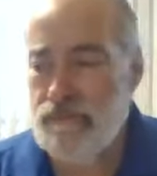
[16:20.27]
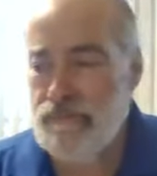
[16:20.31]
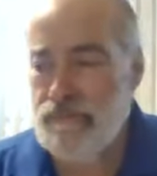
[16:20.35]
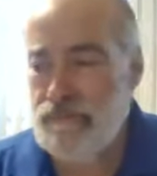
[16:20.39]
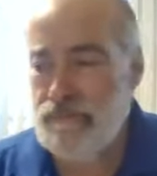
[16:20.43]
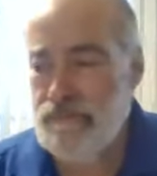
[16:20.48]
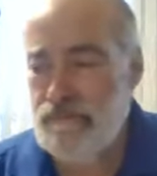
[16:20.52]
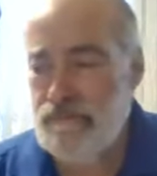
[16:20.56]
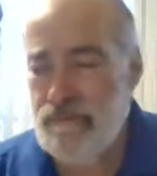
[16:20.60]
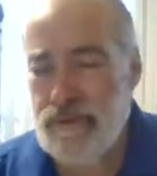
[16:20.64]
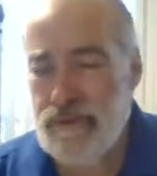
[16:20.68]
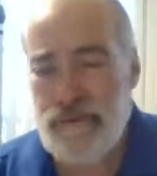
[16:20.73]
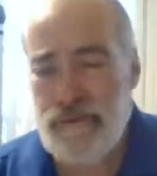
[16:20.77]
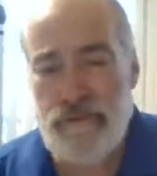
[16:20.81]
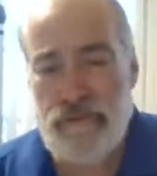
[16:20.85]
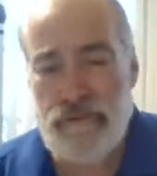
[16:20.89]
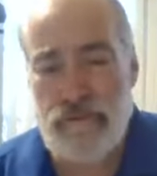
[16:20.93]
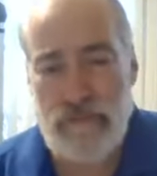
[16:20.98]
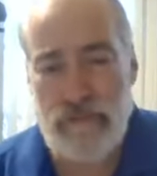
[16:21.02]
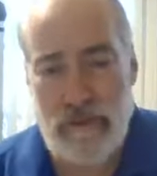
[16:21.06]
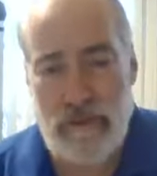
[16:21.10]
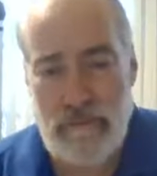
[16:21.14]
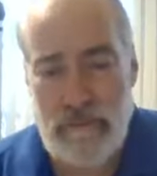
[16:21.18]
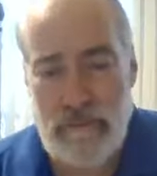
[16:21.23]

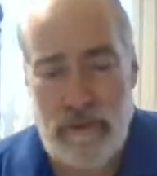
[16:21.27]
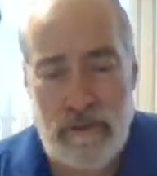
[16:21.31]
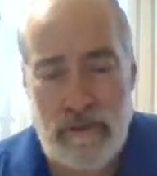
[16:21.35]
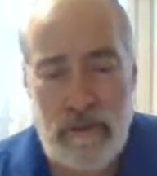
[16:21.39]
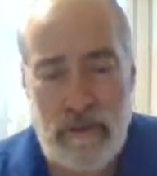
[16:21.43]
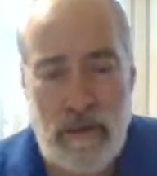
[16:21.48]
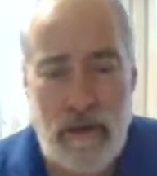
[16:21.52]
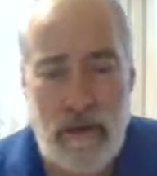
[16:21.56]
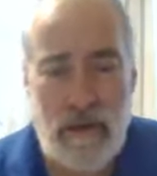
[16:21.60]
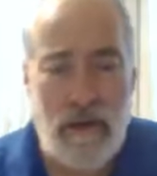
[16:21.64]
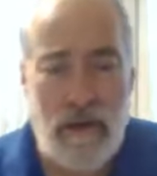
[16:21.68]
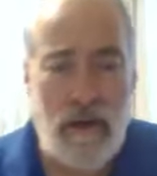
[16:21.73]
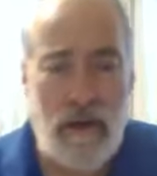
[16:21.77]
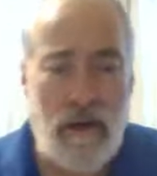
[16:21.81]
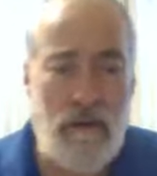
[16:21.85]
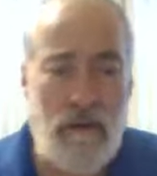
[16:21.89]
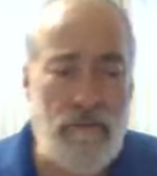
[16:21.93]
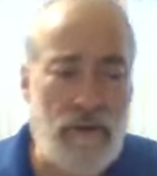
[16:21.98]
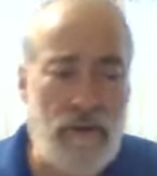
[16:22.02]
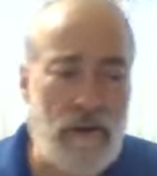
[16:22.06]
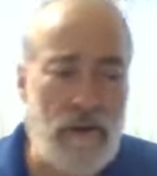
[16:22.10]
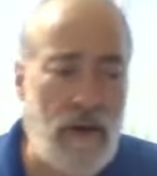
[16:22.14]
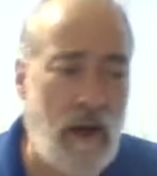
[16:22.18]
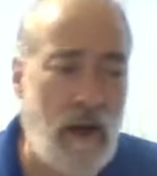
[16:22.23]
mistreatment of
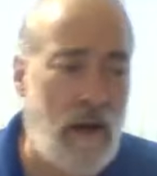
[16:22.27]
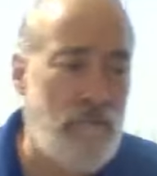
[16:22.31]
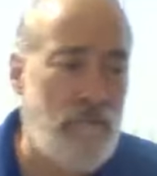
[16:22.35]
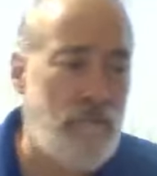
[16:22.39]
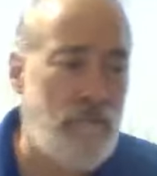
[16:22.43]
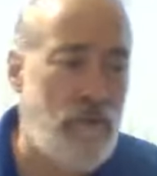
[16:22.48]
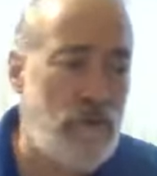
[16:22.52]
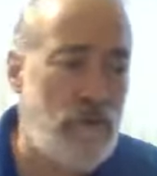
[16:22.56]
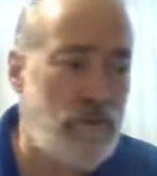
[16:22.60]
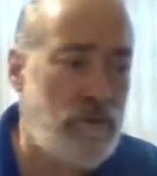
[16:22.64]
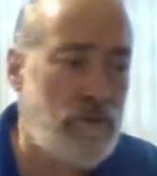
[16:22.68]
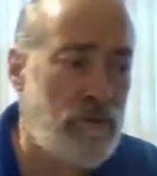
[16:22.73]
the converts